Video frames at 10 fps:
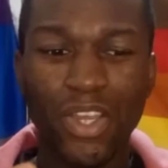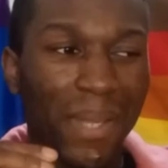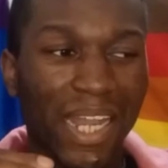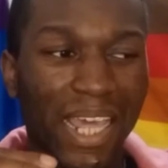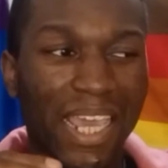
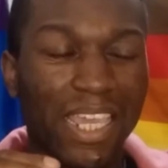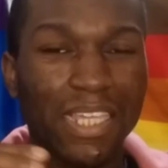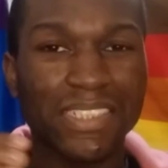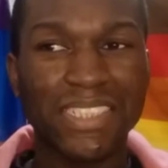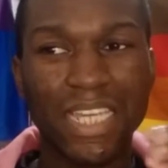But like,
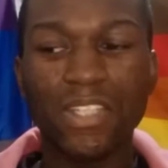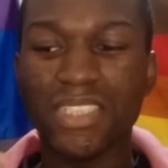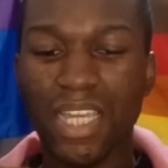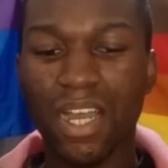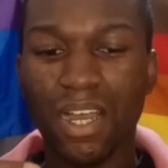
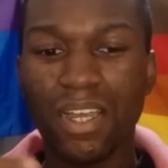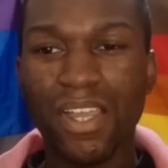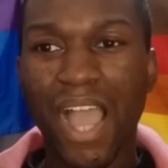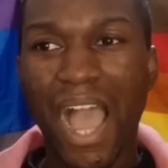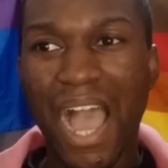TLDR,
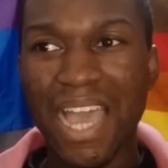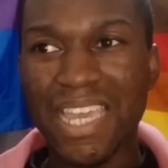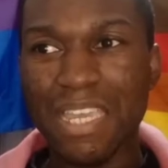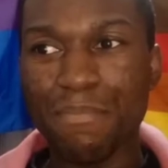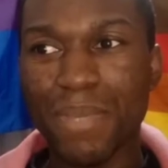
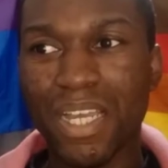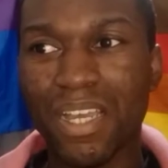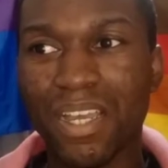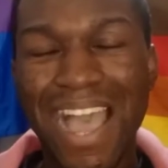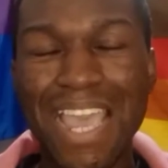I'm
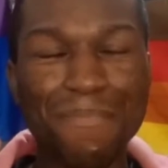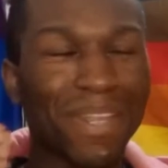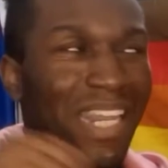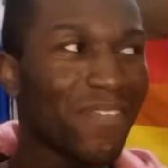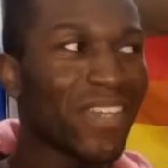
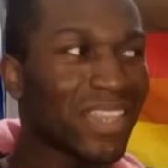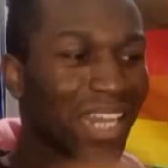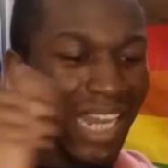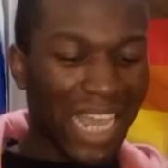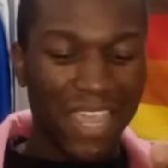living the
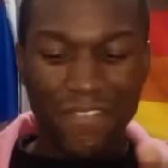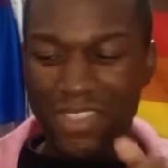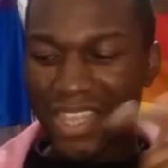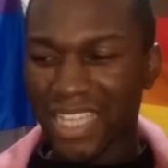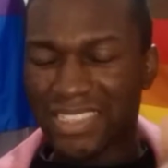
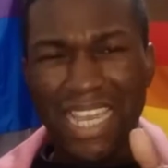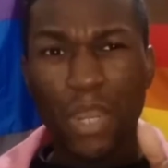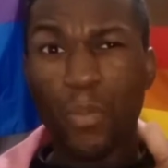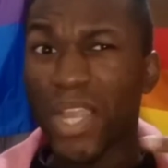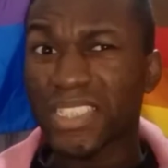life that I
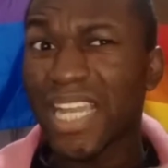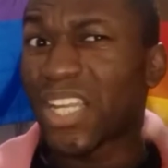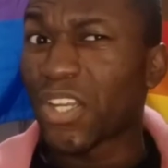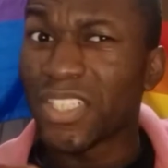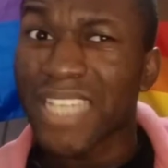wish I
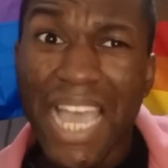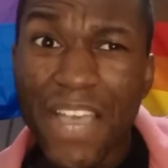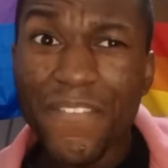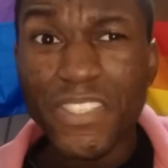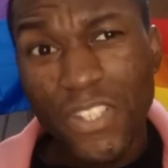could
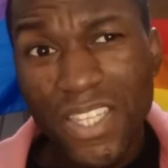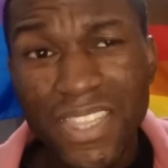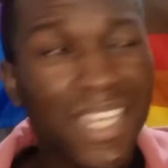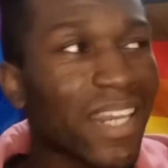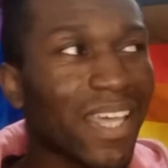have, sort of thing.